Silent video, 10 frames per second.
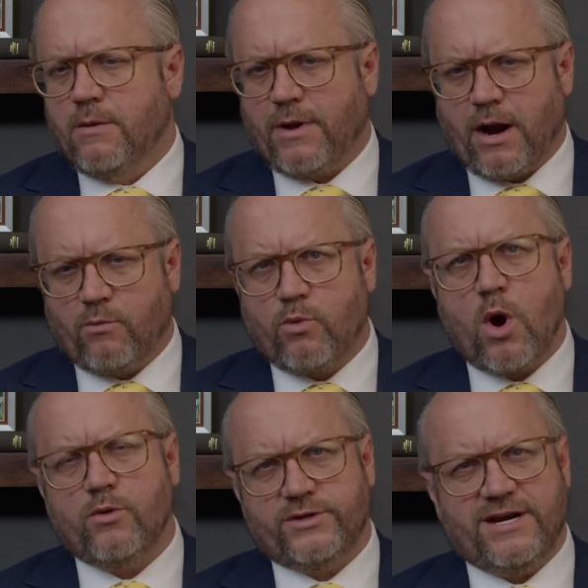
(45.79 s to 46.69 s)
But I
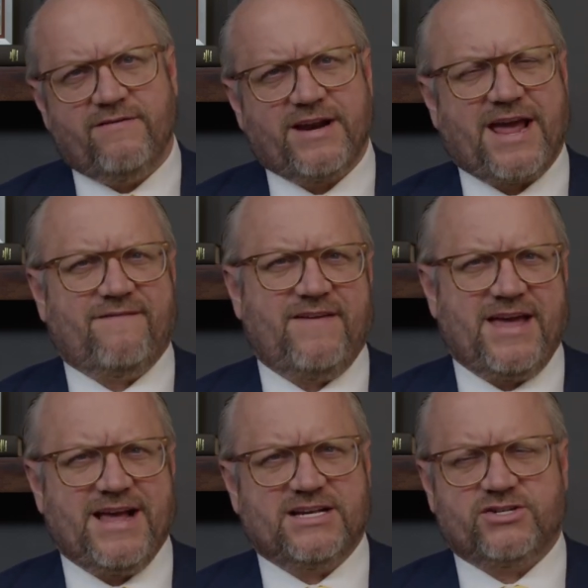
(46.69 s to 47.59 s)
wrote the Dividend
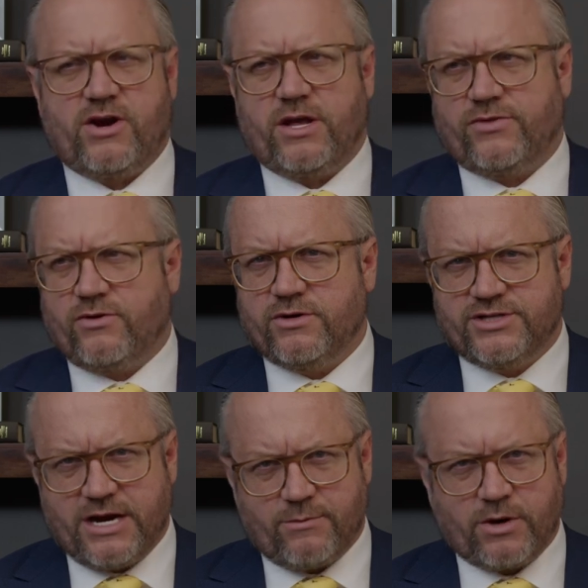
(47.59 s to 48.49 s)
Cafe yesterday on
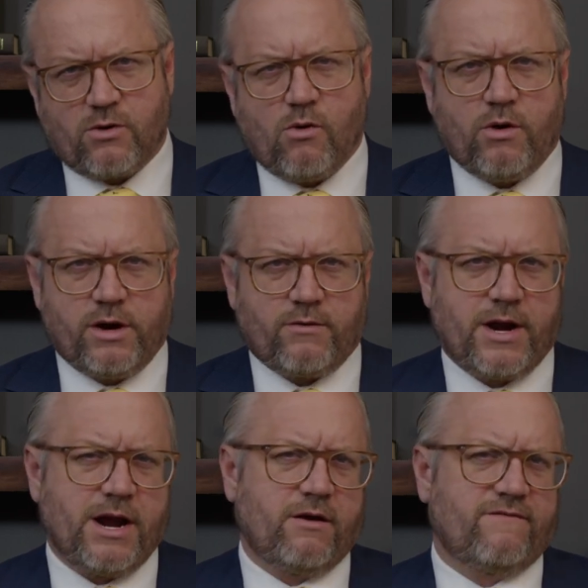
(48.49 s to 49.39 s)
Thursday. I'm recording right
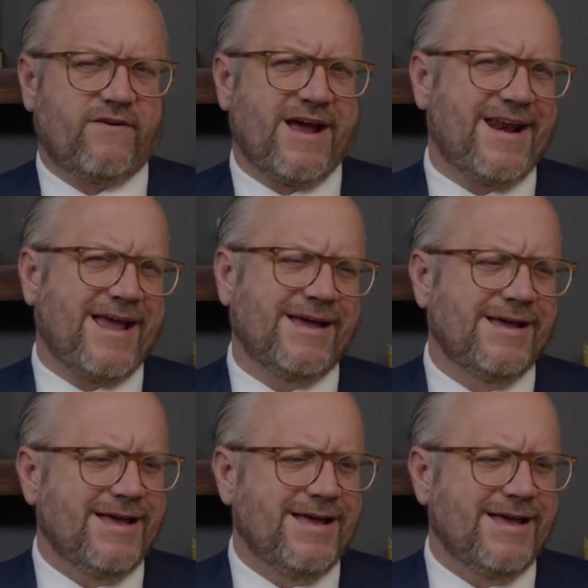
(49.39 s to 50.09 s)
now on Friday.